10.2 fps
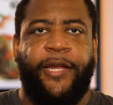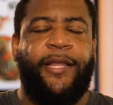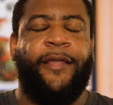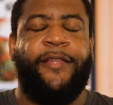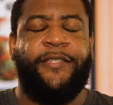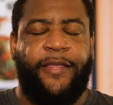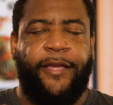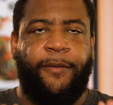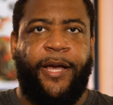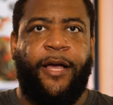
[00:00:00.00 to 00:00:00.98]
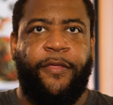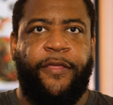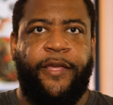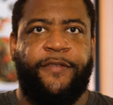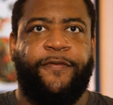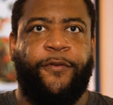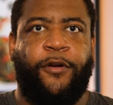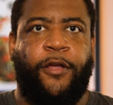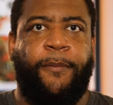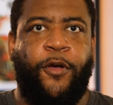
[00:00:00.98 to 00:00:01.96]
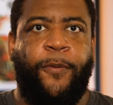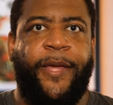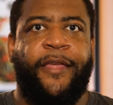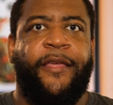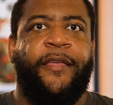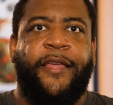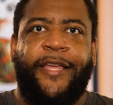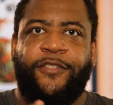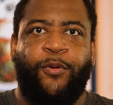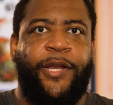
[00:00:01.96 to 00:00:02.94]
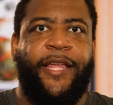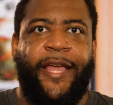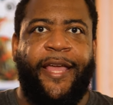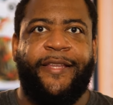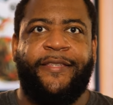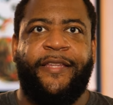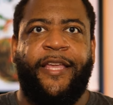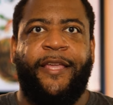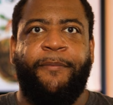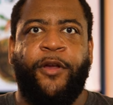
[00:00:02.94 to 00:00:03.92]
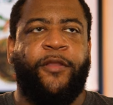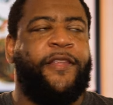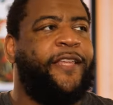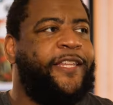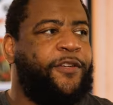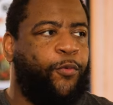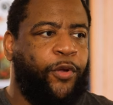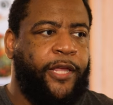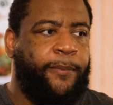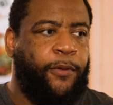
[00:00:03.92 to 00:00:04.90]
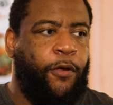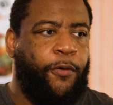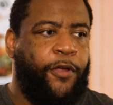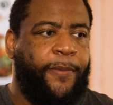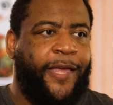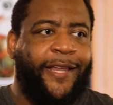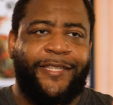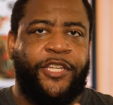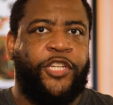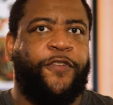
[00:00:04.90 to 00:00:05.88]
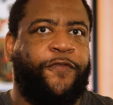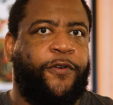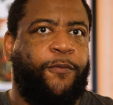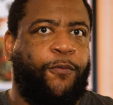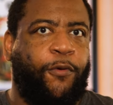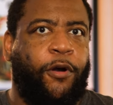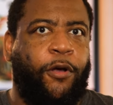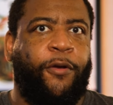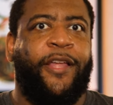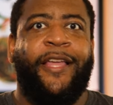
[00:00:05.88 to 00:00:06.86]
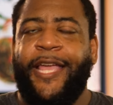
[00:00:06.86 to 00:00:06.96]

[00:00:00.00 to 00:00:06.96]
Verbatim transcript: Now let's think about this for a moment. It's twenty eighteen, mirrorless hasn't really blown up yet. It's a different world.